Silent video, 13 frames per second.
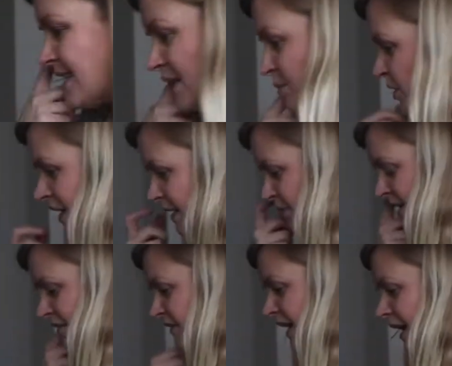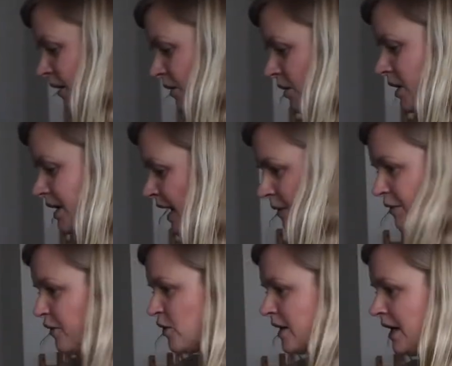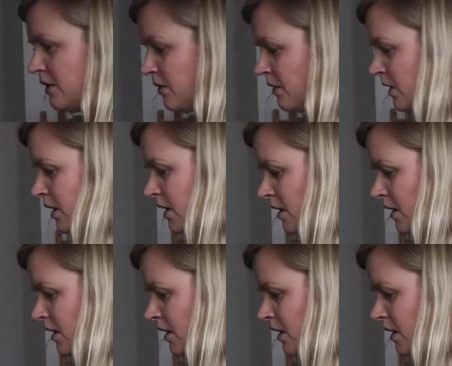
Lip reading: I did put it in, but it fell out. It kept falling out.